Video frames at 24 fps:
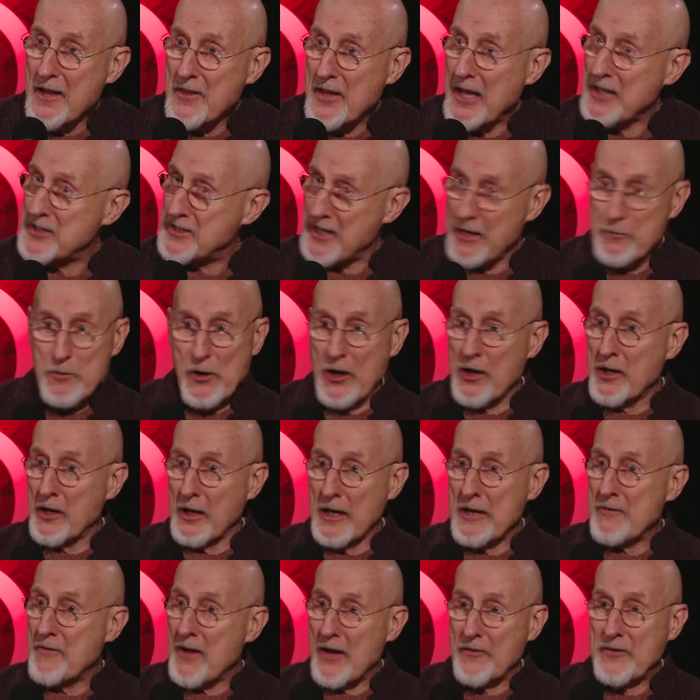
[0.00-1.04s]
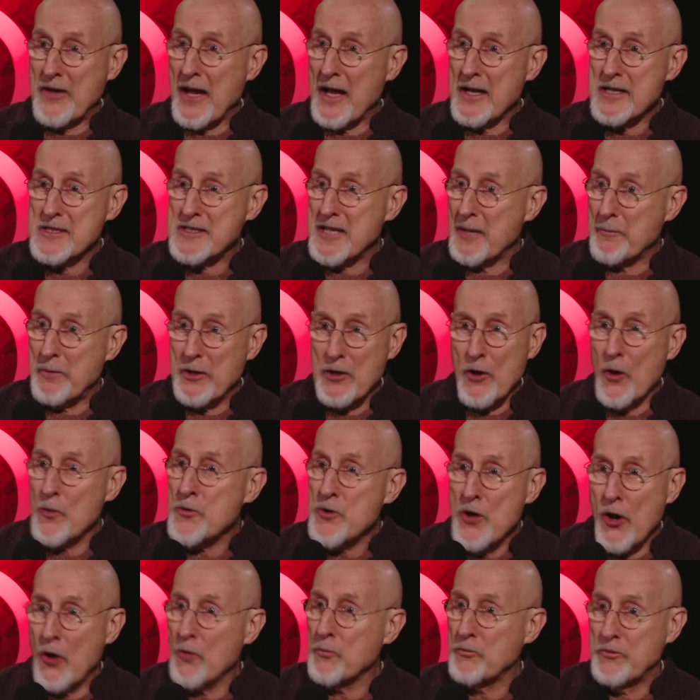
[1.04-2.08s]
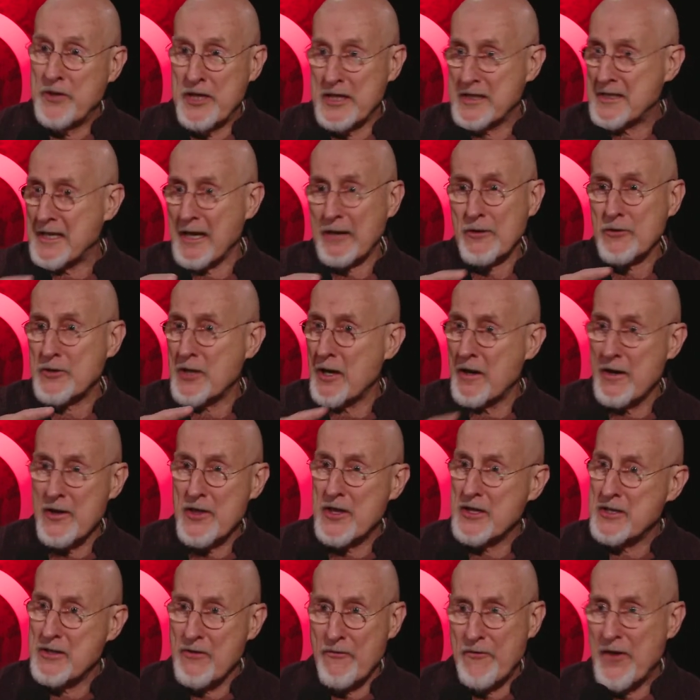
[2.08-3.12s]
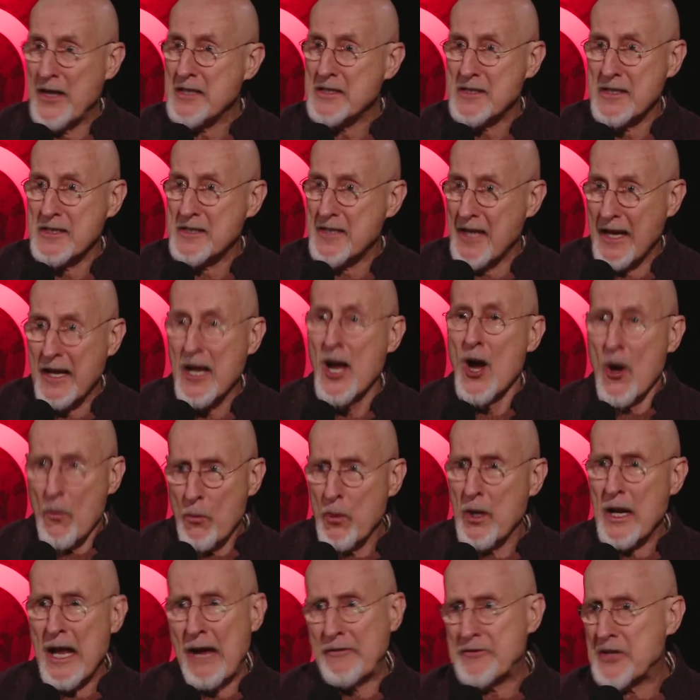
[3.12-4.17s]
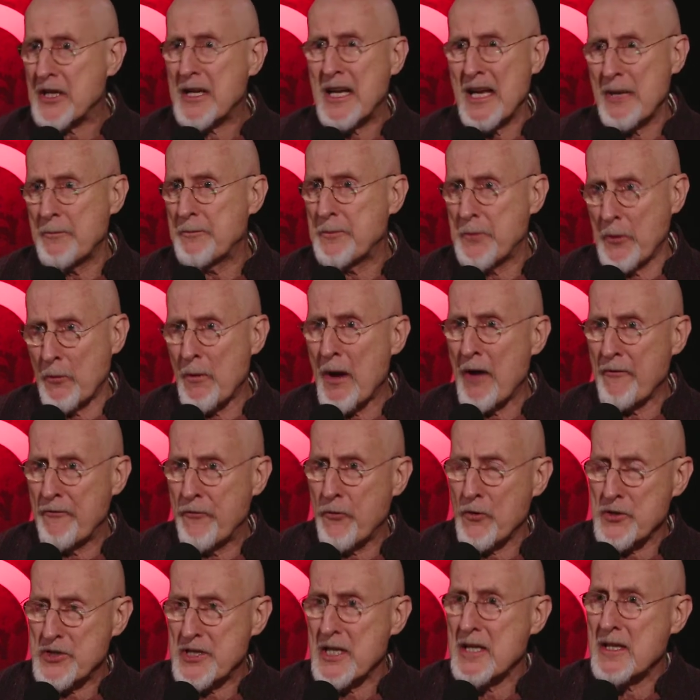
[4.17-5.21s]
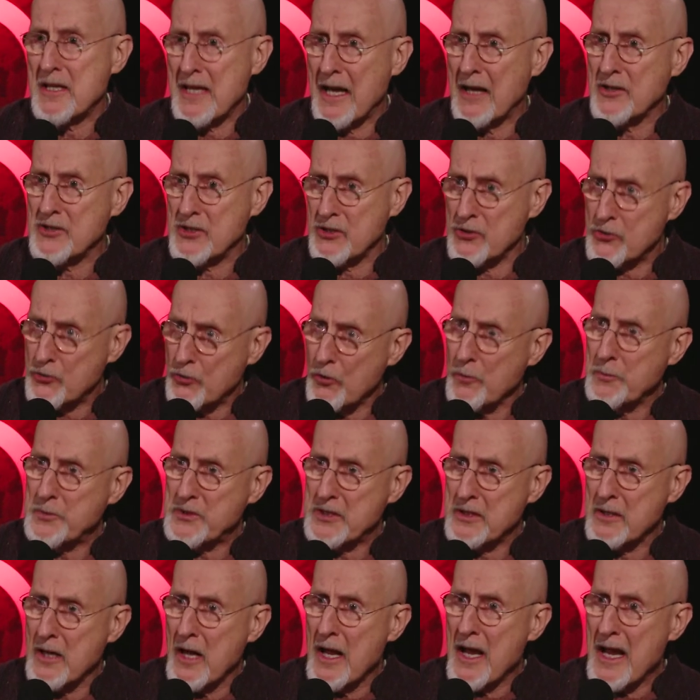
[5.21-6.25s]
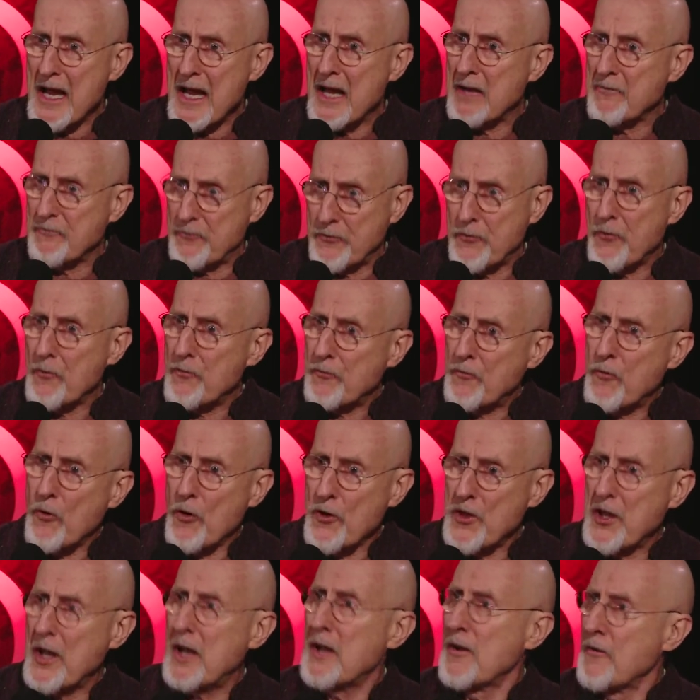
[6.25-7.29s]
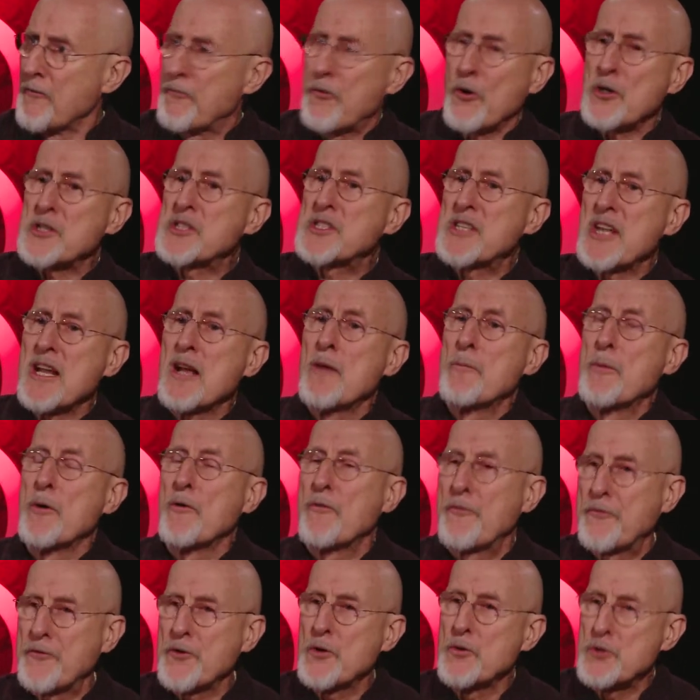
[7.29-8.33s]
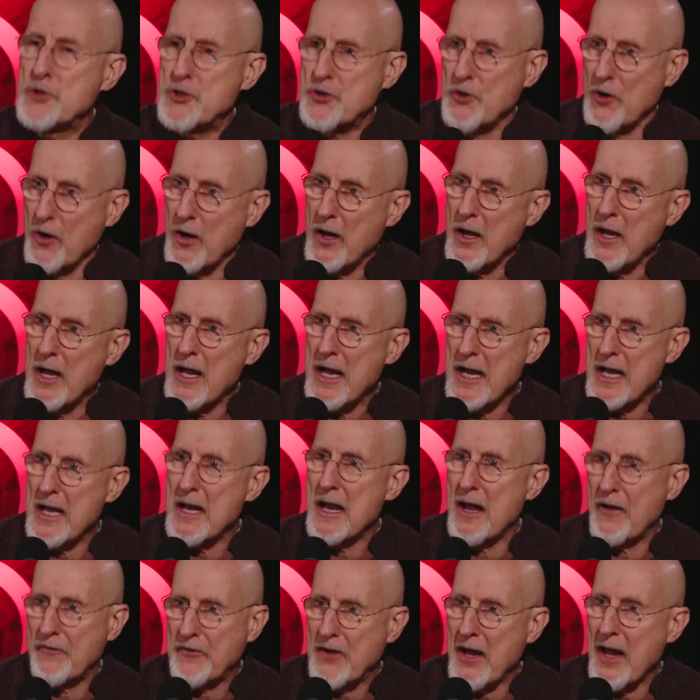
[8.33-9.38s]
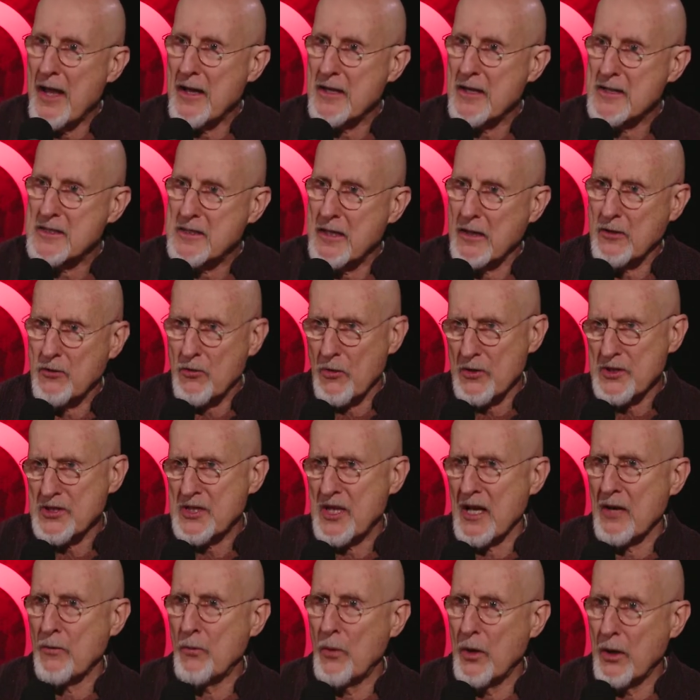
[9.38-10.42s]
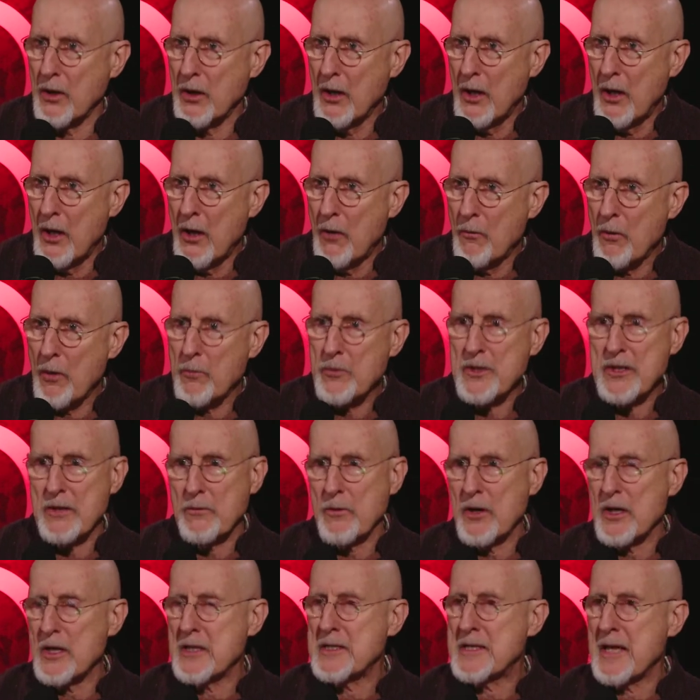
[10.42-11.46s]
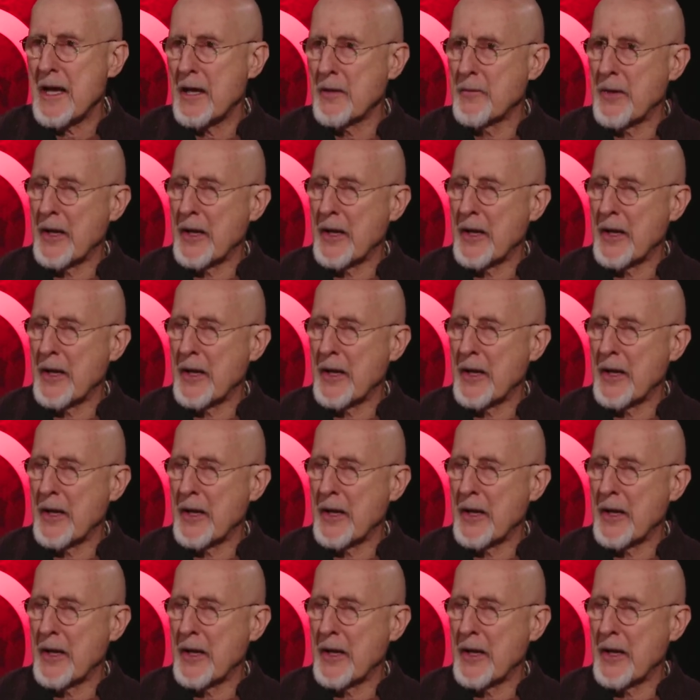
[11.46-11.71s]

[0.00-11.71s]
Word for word: They say we're going to leave Afghanistan, but oh no, the Secretary of the Defense is saying we'll have to keep around 14,000 troops in for the foreseeable future in Afghanistan. Of course, they will. What were the, what are but the Taliban?